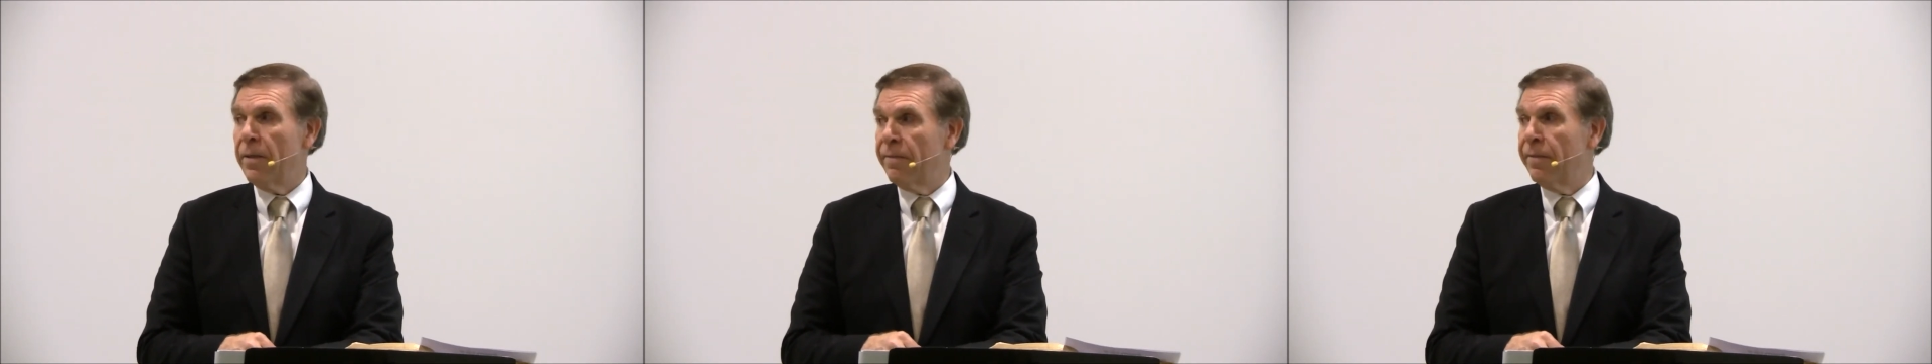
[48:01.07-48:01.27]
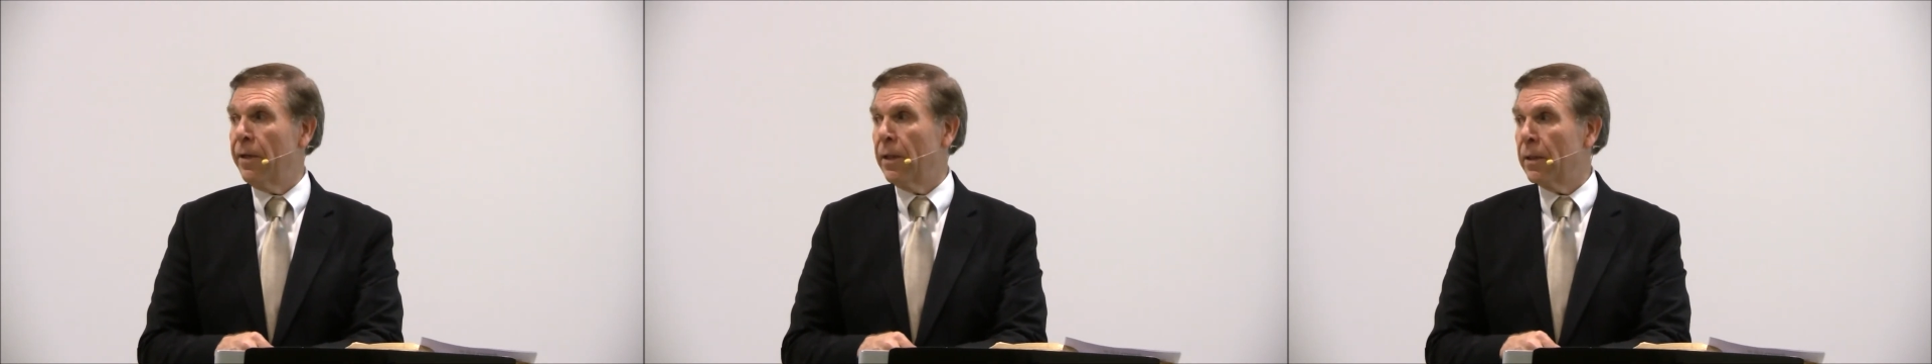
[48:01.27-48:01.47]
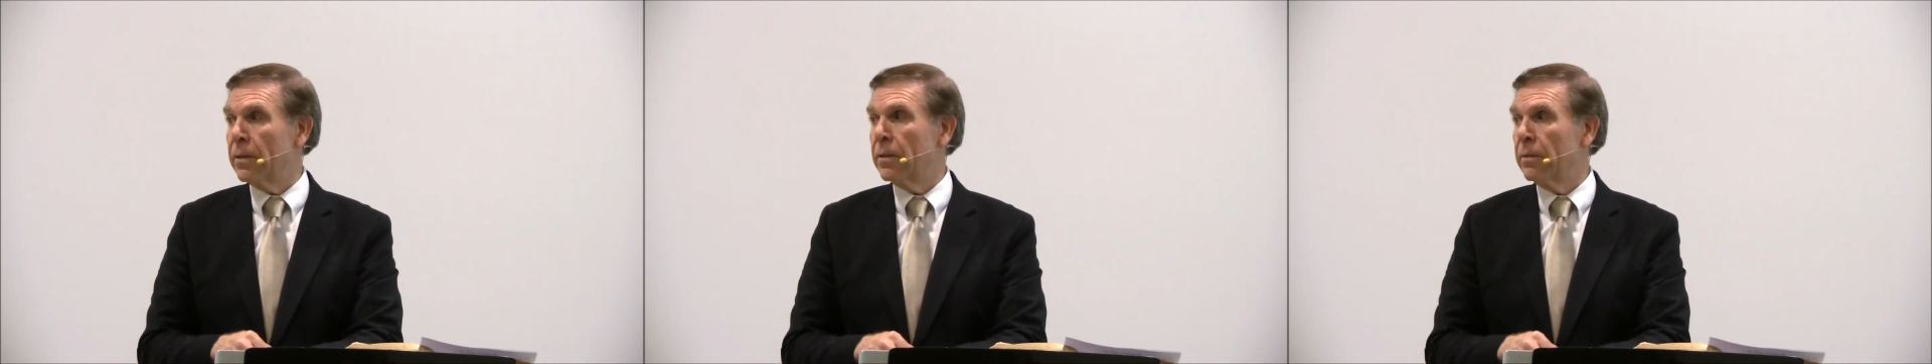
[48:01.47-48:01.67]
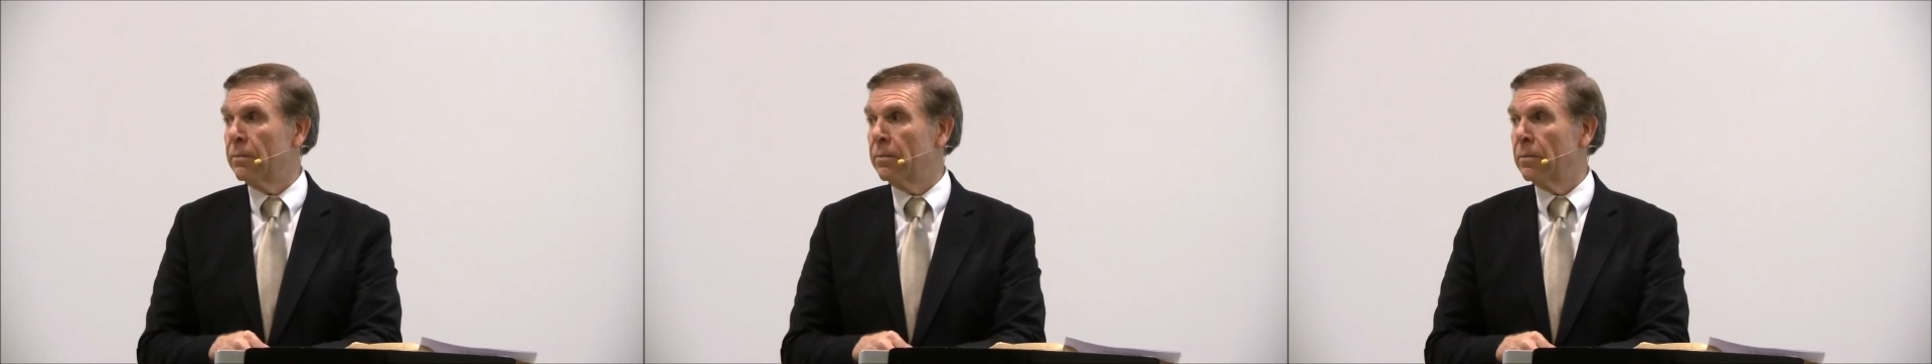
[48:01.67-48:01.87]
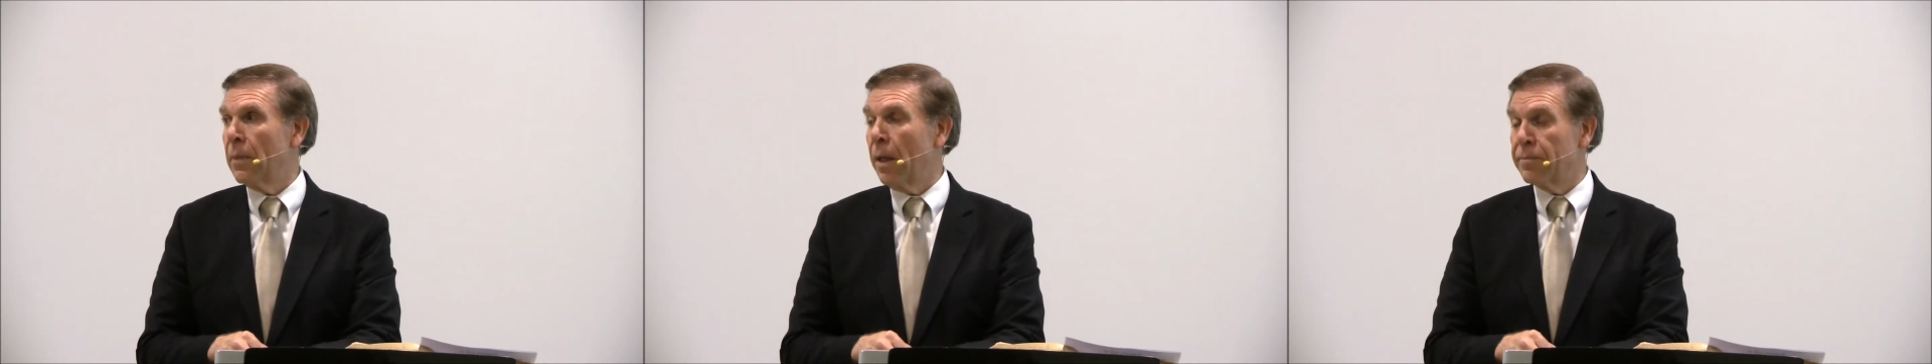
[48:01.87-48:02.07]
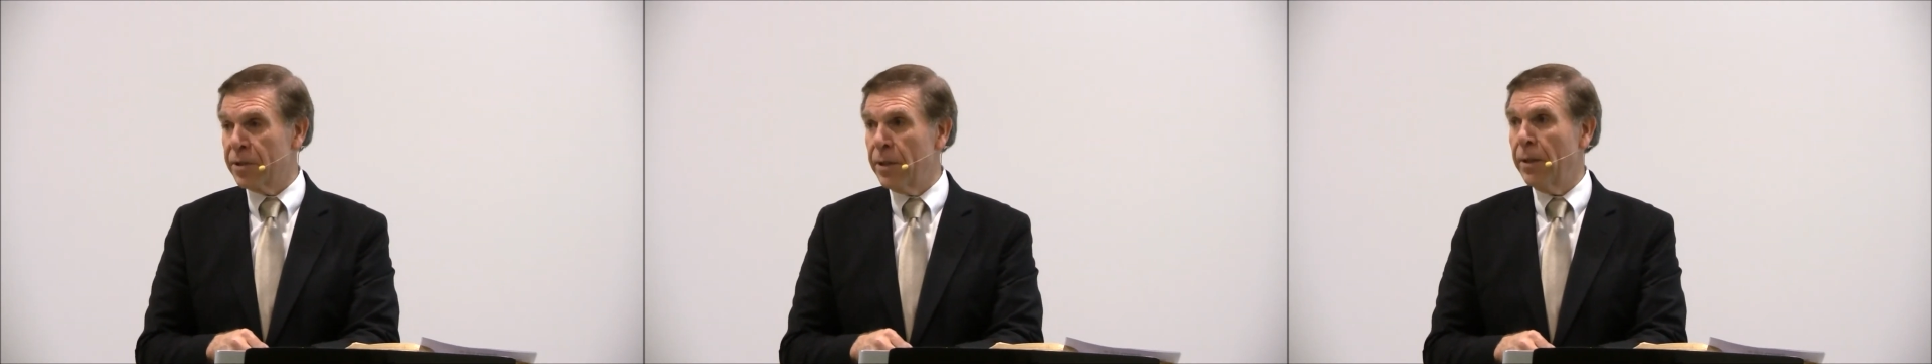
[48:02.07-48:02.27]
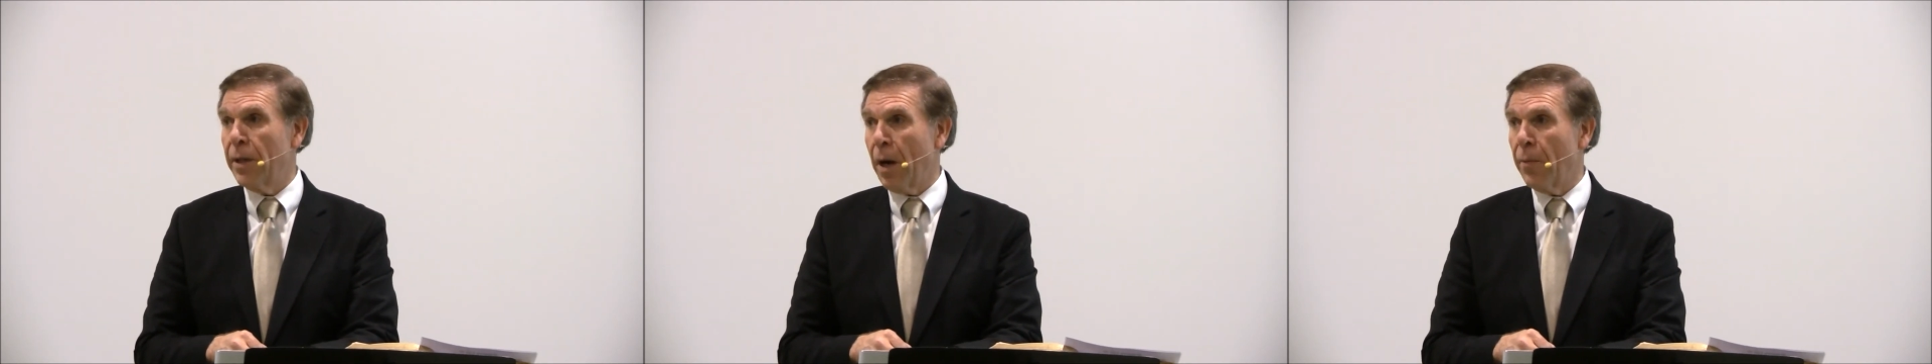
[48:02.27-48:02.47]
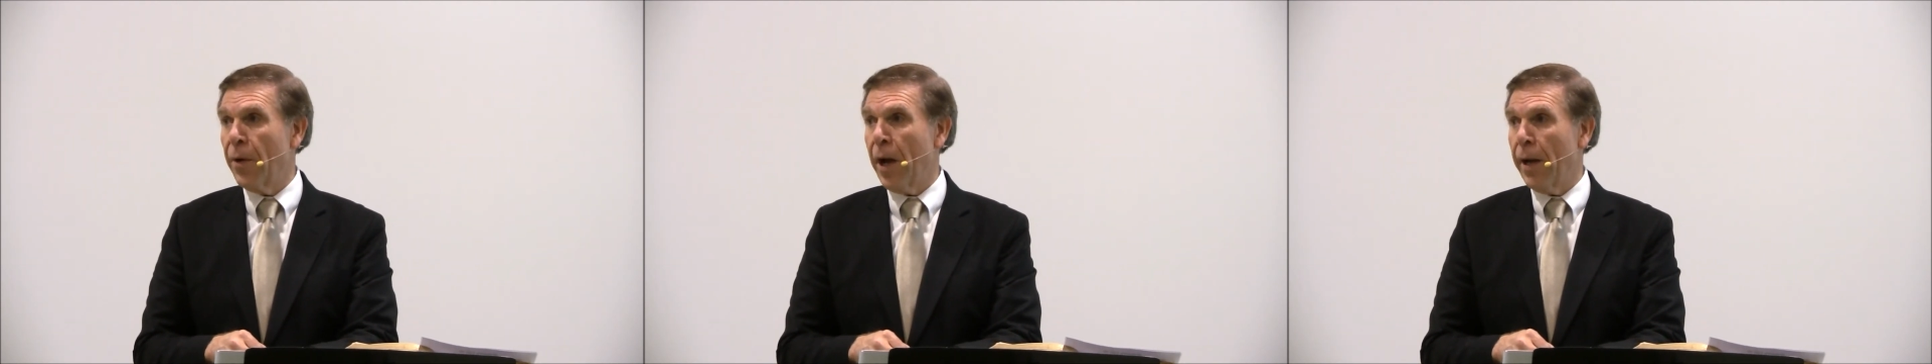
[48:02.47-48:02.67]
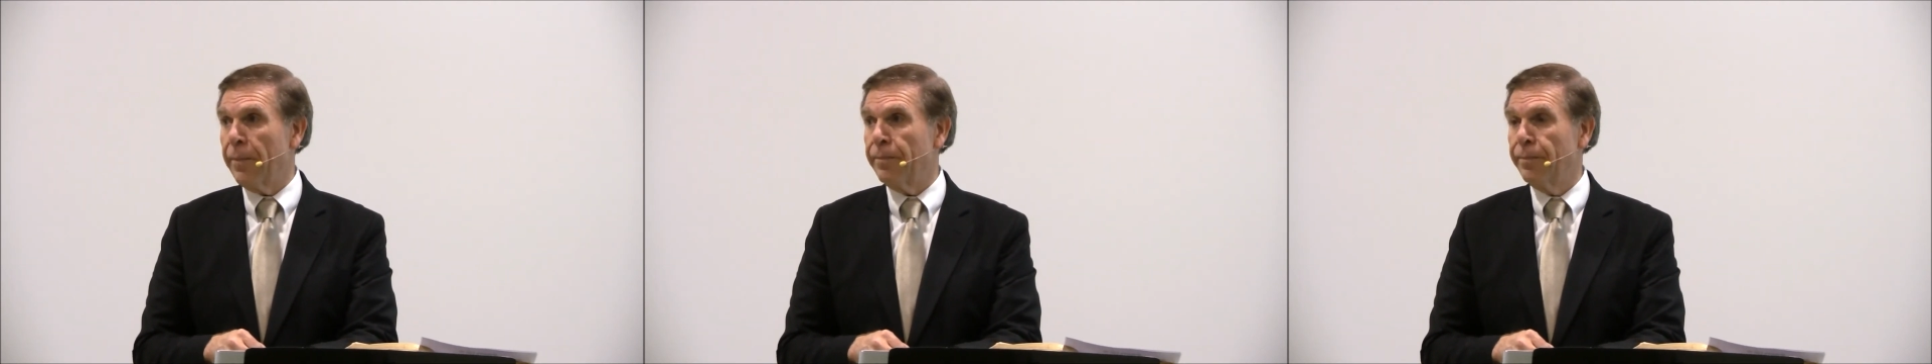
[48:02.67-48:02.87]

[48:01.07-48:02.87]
to fix. I'm still not right.